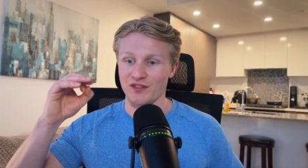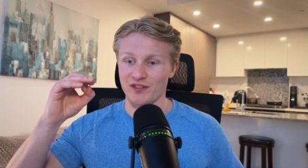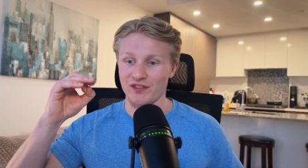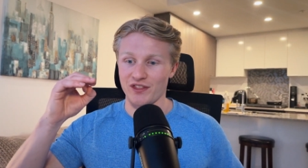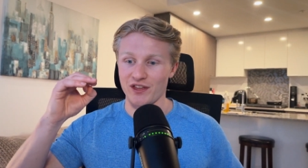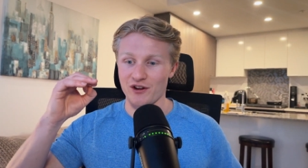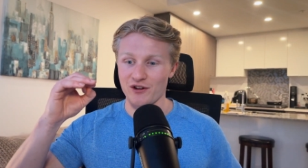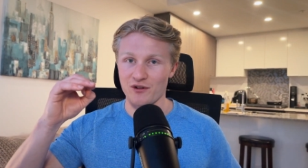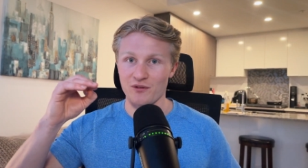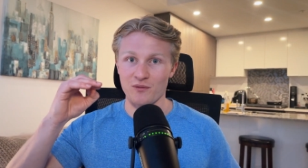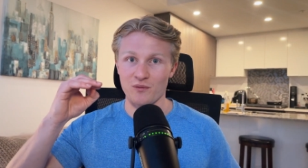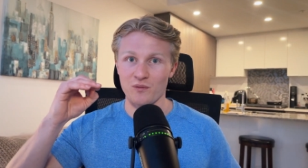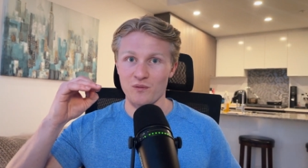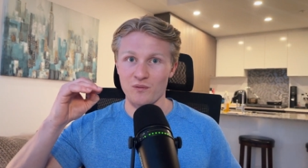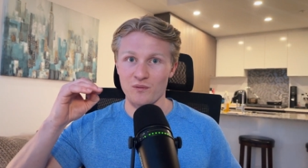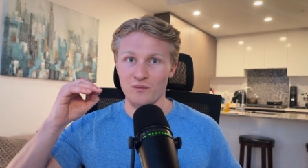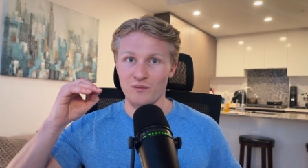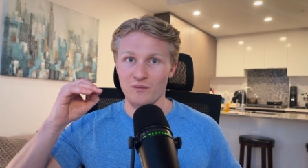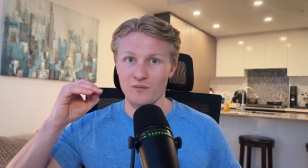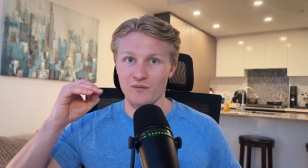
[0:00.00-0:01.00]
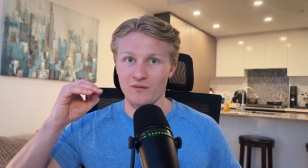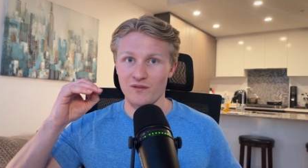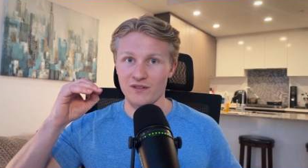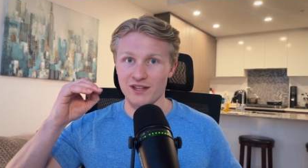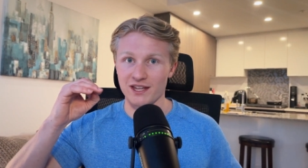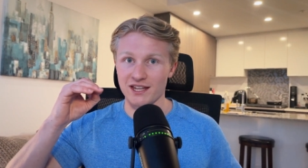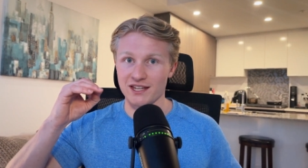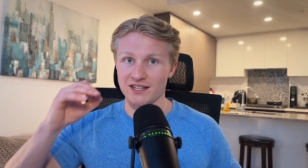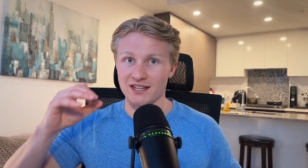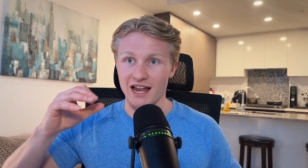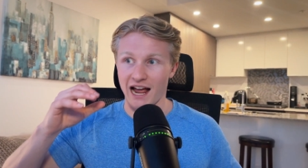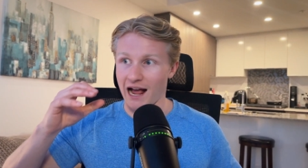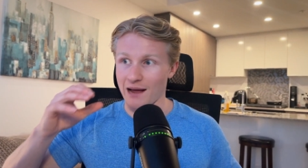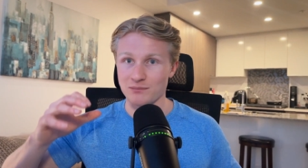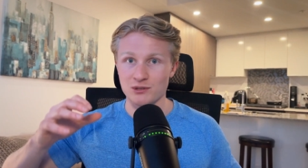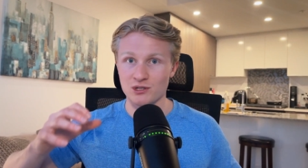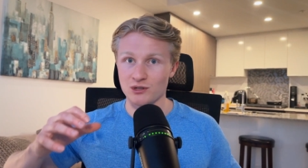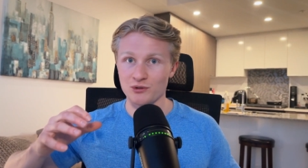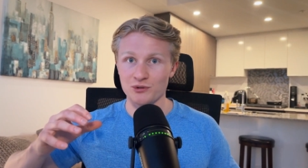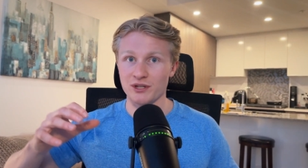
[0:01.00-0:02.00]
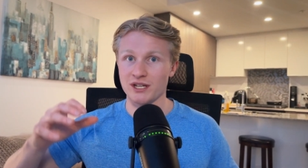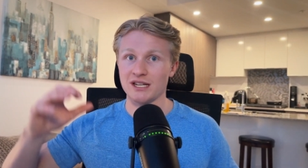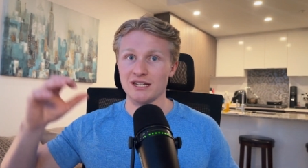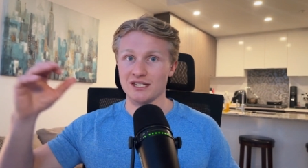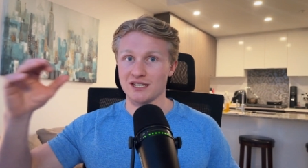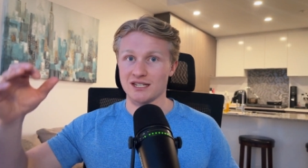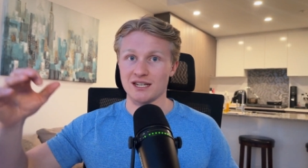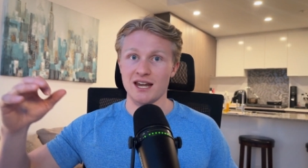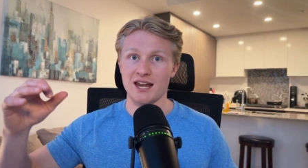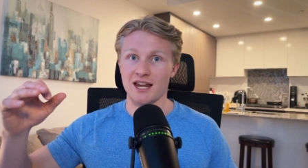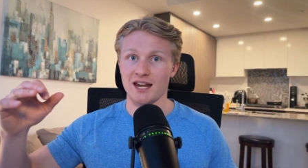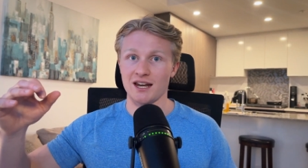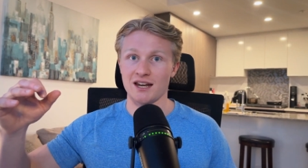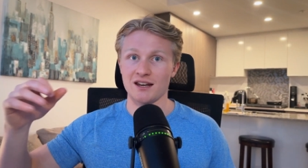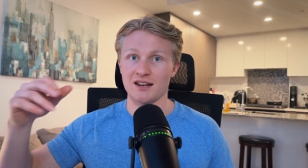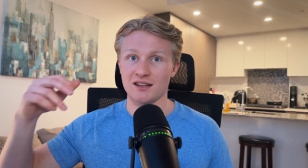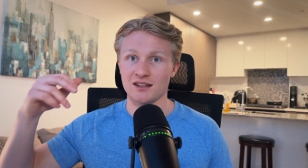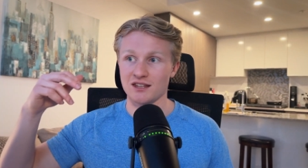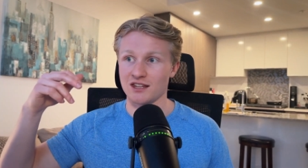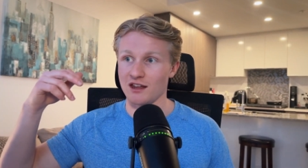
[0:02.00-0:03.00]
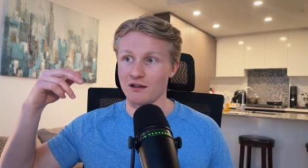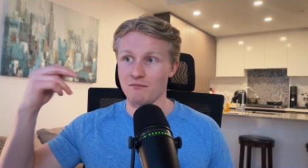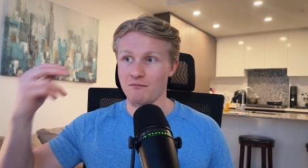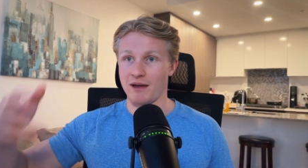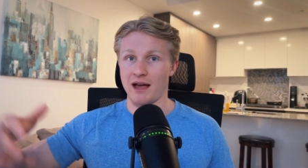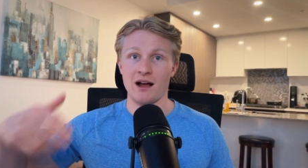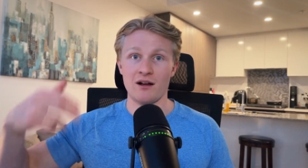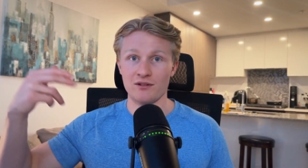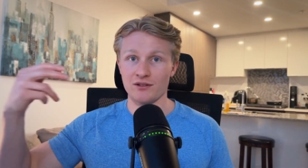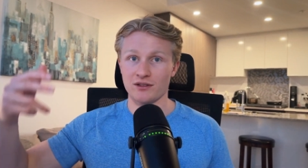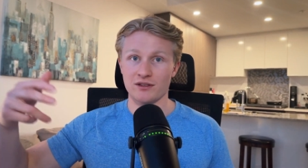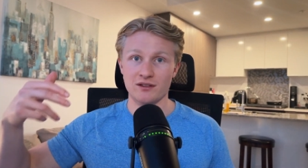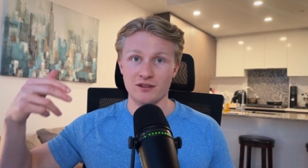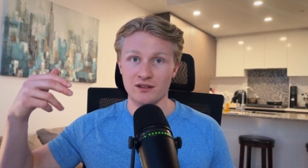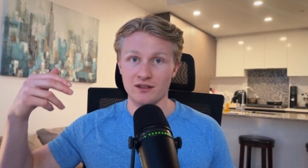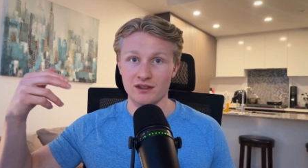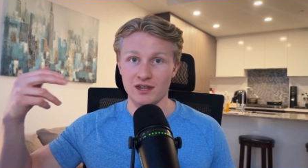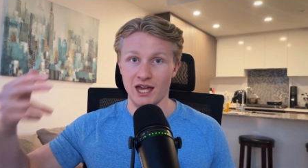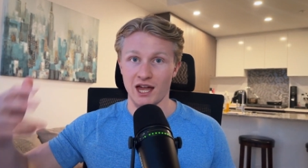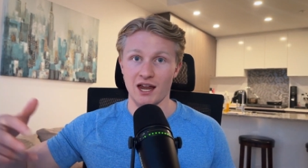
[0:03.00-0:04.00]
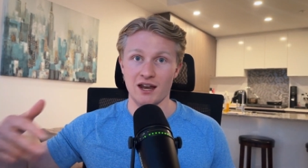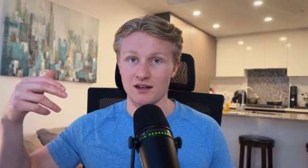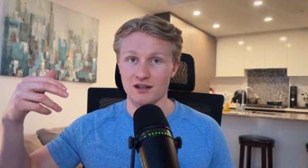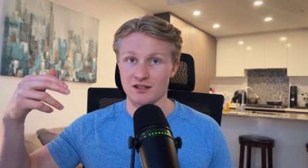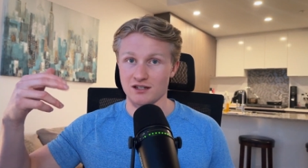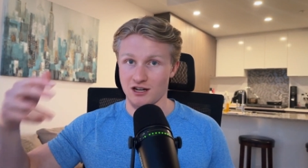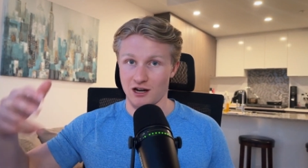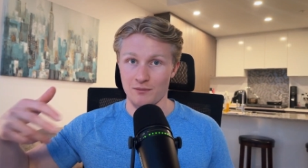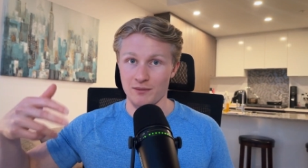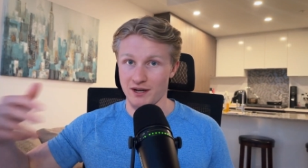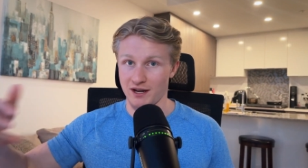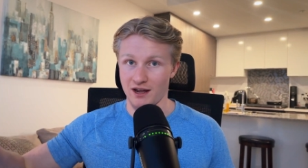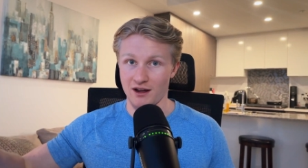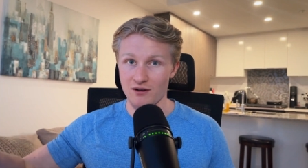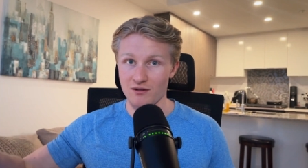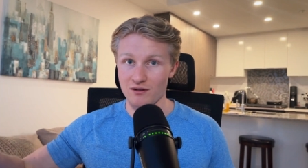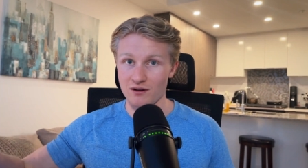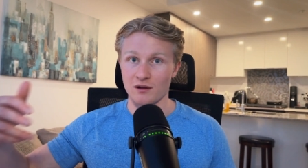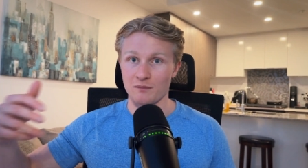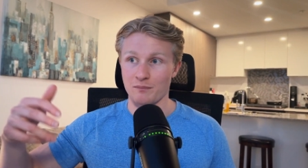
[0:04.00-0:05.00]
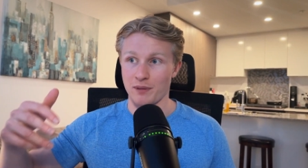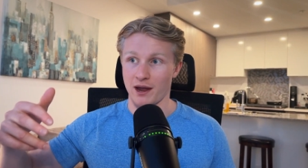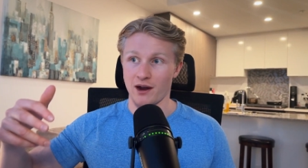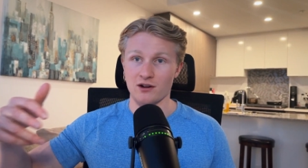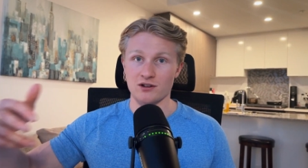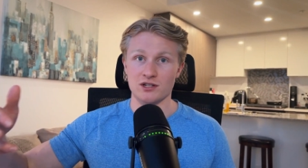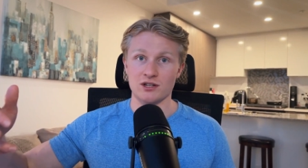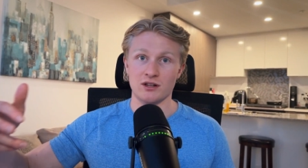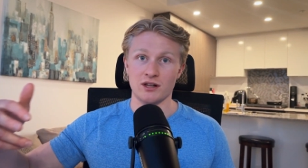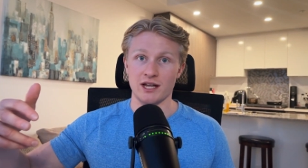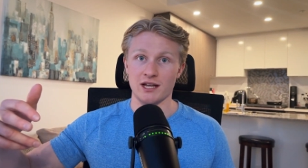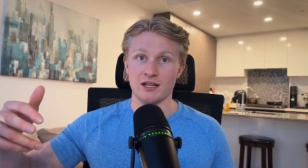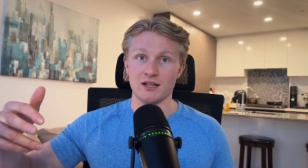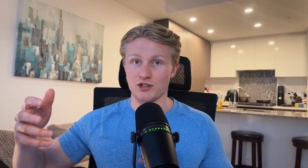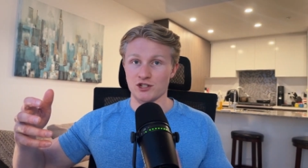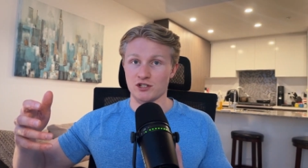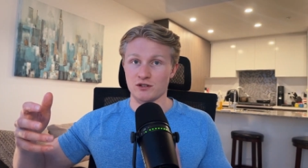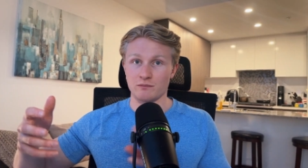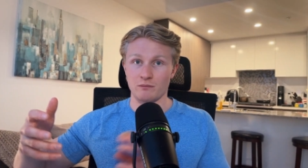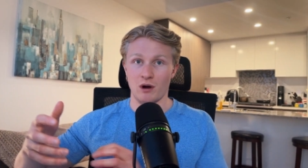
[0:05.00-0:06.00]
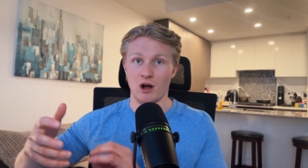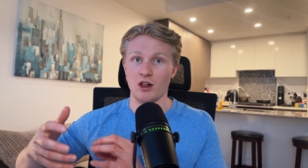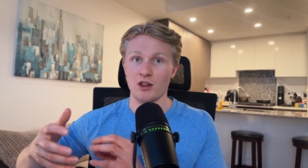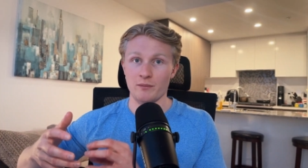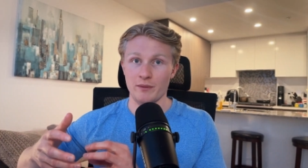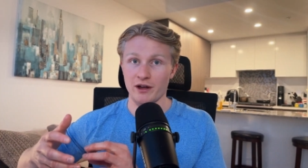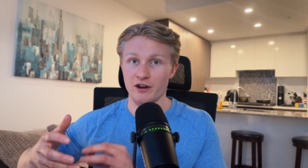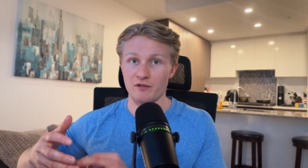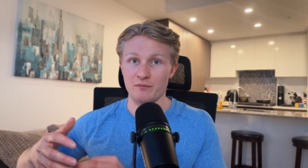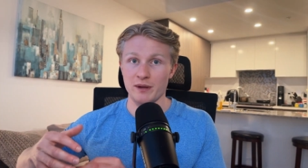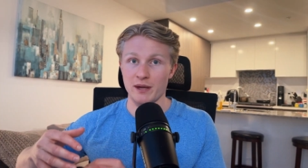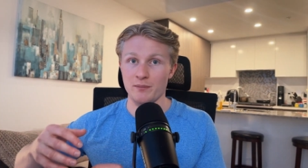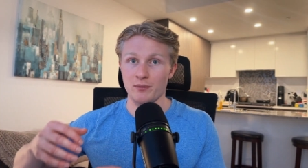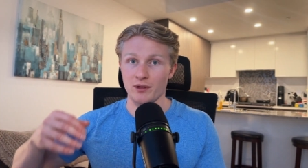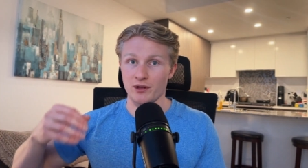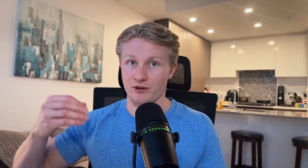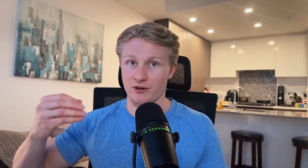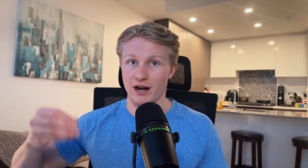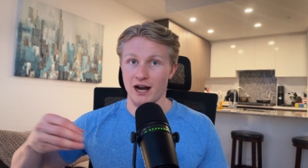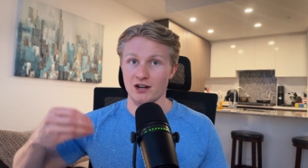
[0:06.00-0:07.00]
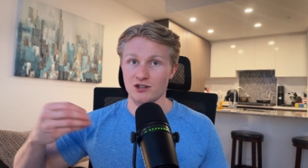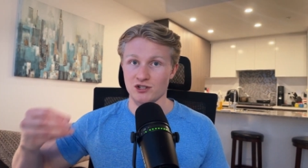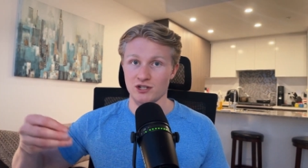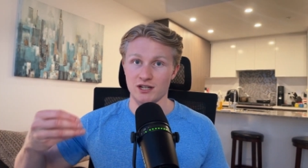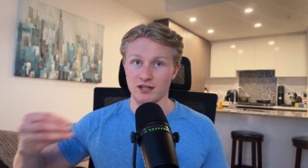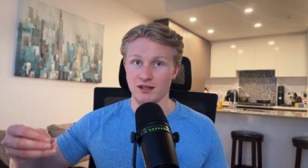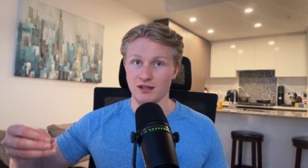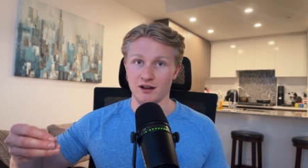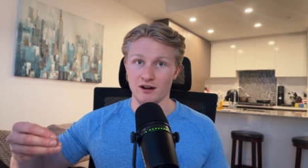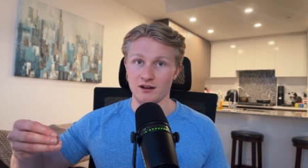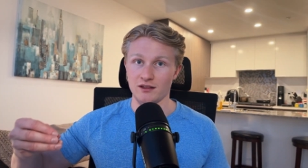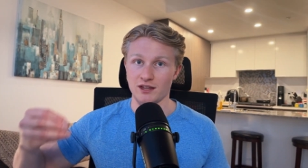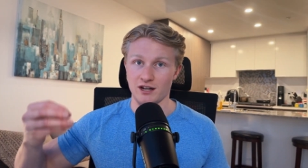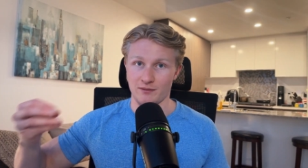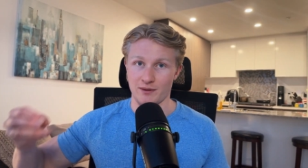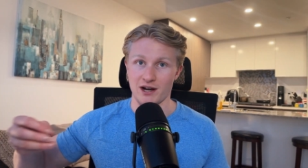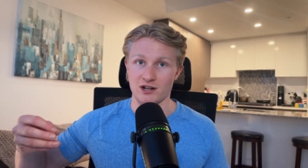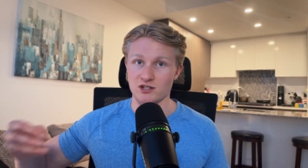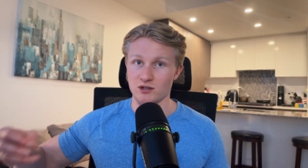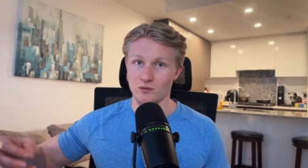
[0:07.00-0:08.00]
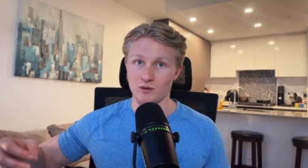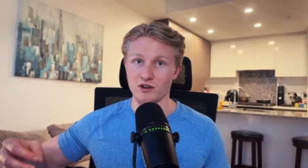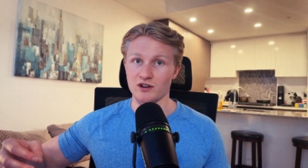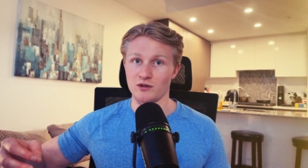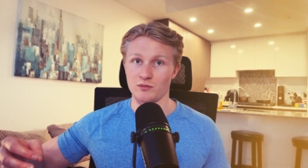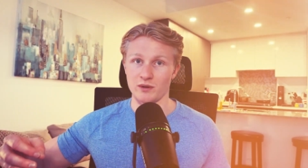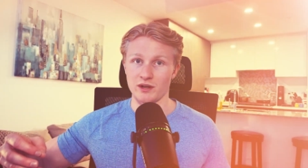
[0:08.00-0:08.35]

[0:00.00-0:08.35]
they're in absolutely insane the amount that is coming out compared to like the small amount of people that are actually in there that I'm actually working